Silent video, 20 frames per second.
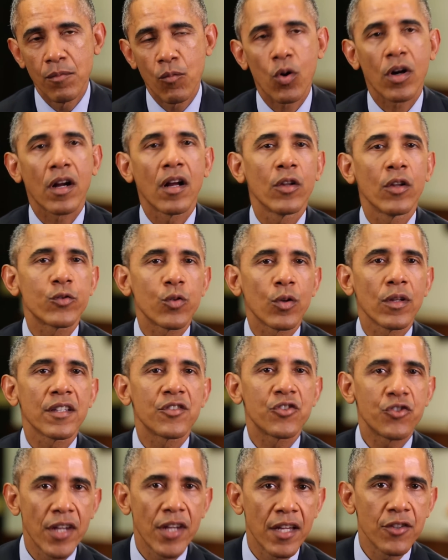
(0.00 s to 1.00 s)
more cultural
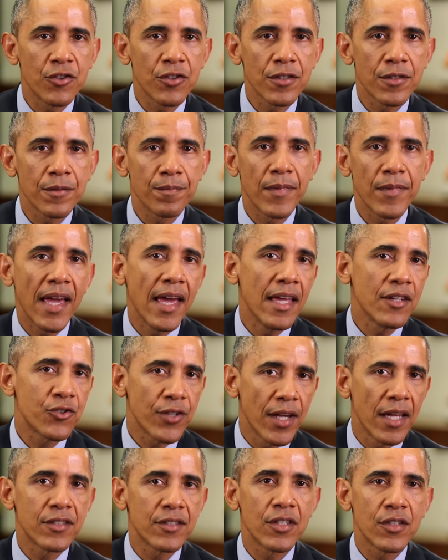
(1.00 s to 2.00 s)
exchanges and
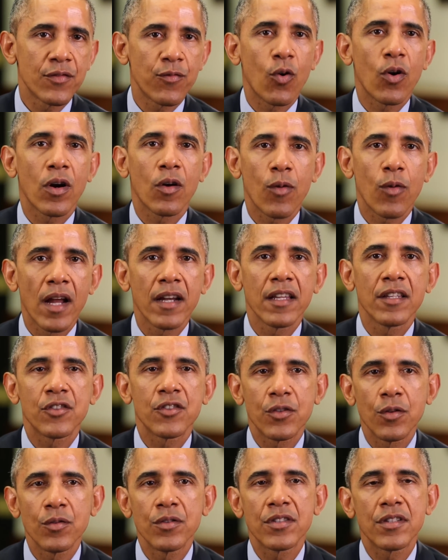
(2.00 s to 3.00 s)
chances for Iranian
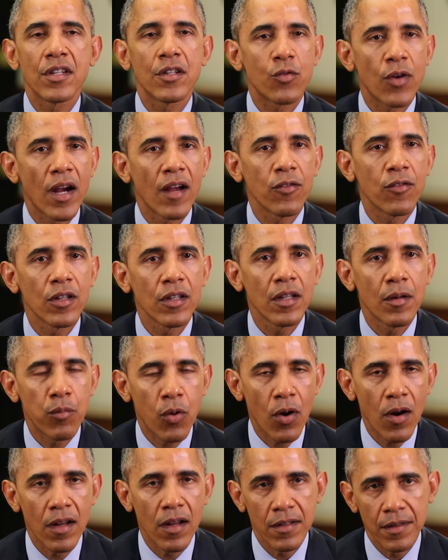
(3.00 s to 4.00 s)
students to travel
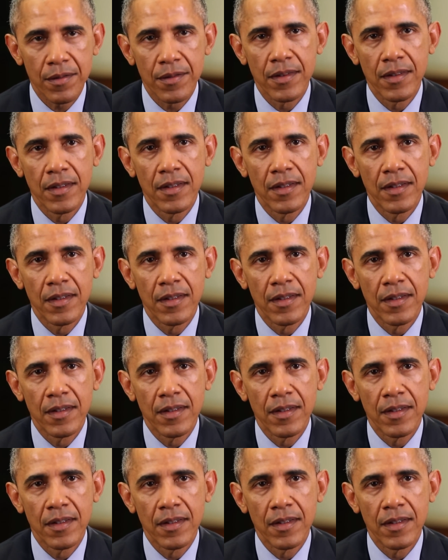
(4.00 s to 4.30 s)
abroad,